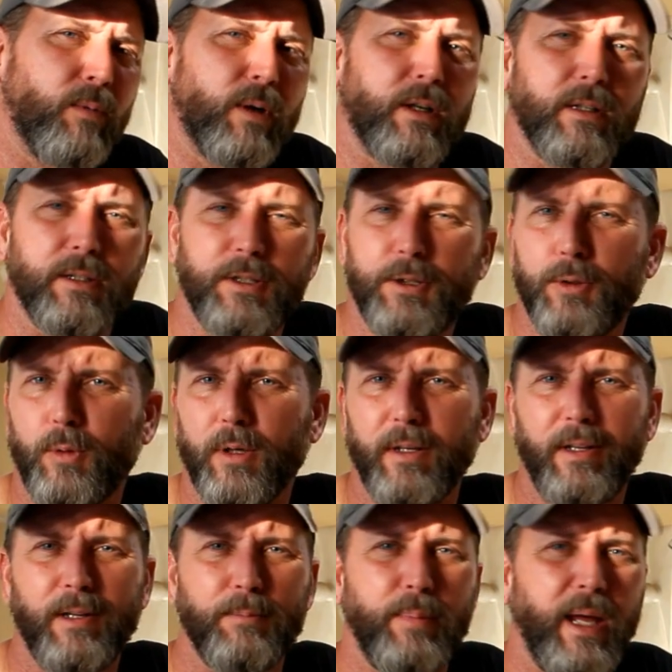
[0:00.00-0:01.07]
We're going to
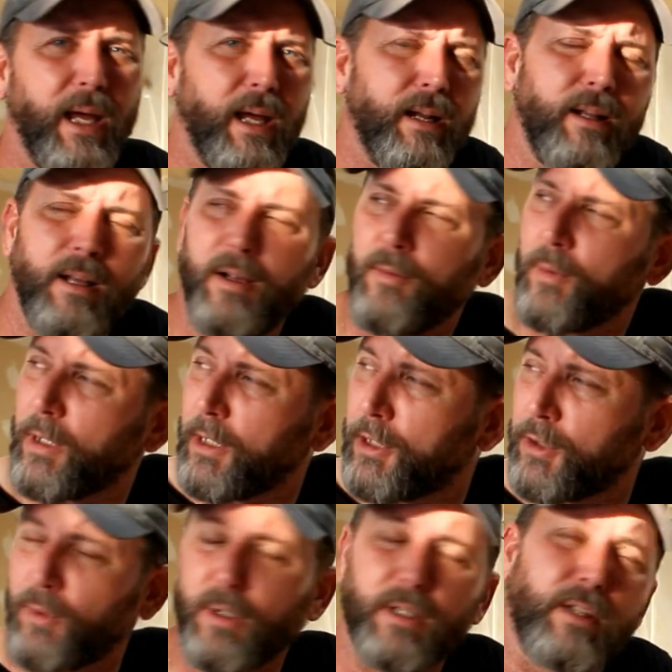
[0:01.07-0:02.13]
shorten the bed, we're going to
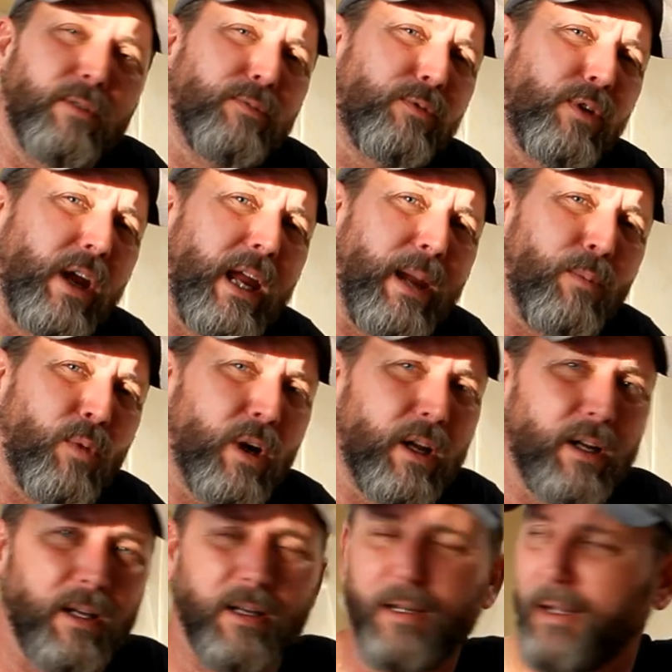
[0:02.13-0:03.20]
shorten the frame, we're
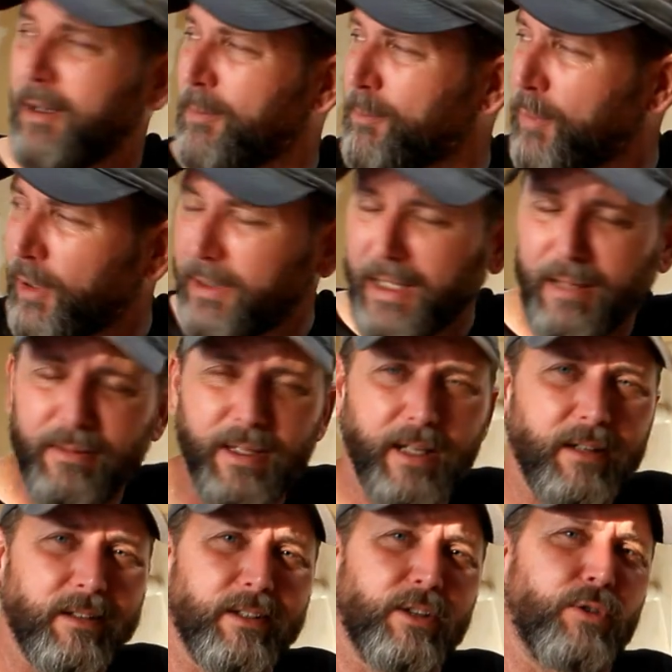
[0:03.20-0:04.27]
going to put that
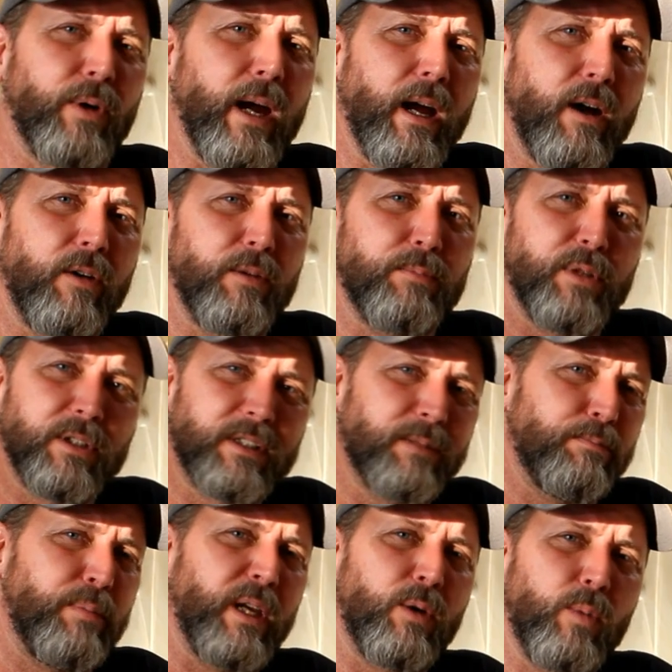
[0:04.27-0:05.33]
thing on the ground and put
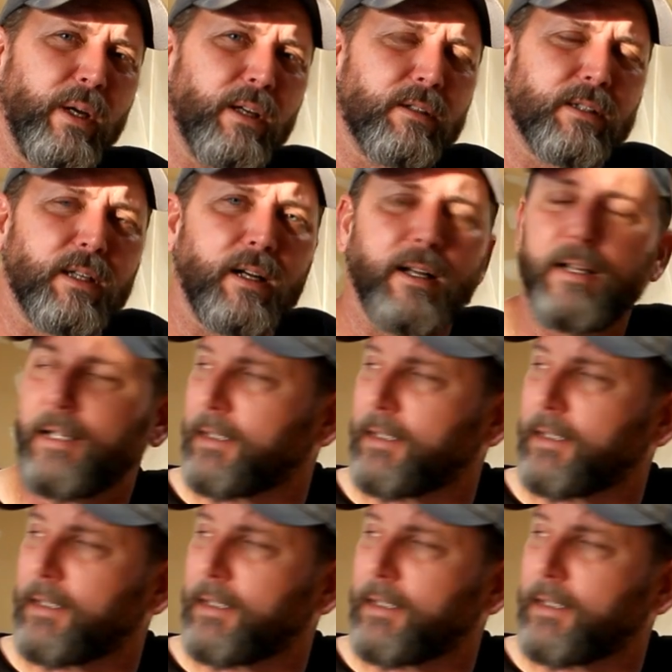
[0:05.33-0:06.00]
some big wheels on it.